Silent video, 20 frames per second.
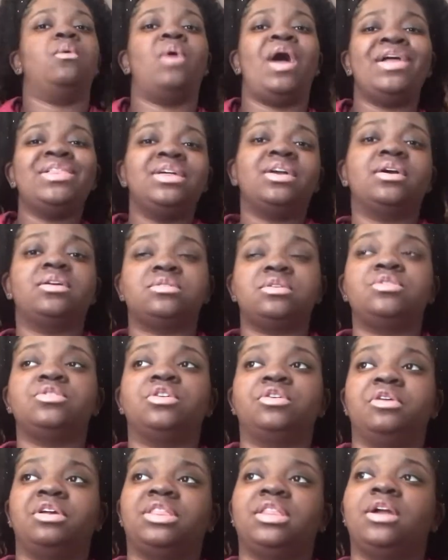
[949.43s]
I think another
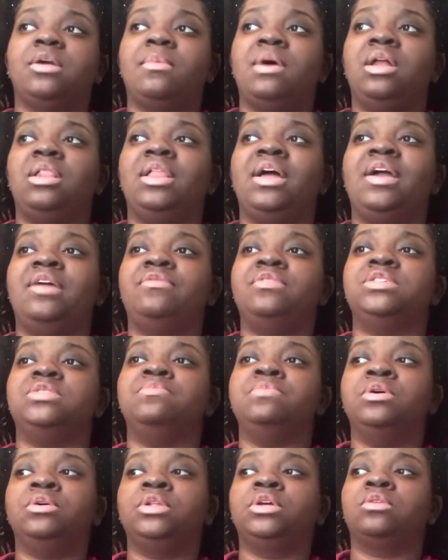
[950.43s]
great thing about life is
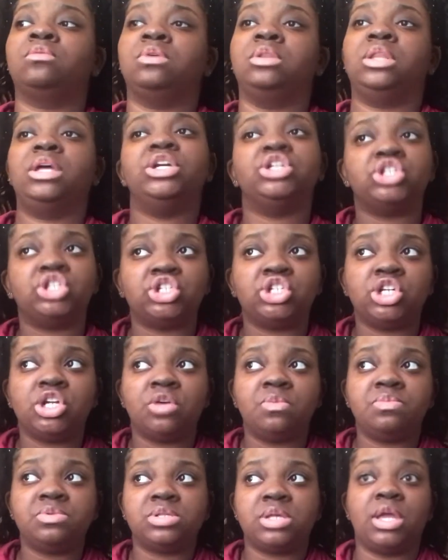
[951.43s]
building
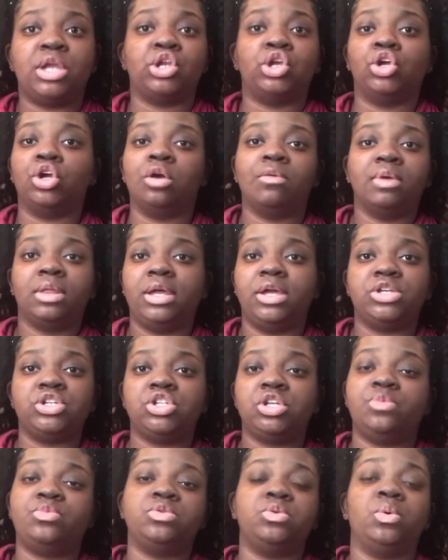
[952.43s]
relationships and good
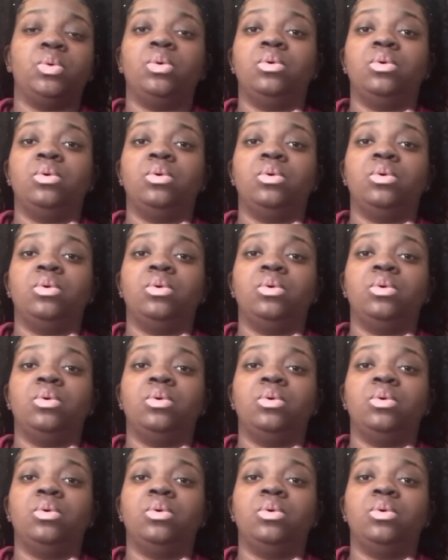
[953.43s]
relationships,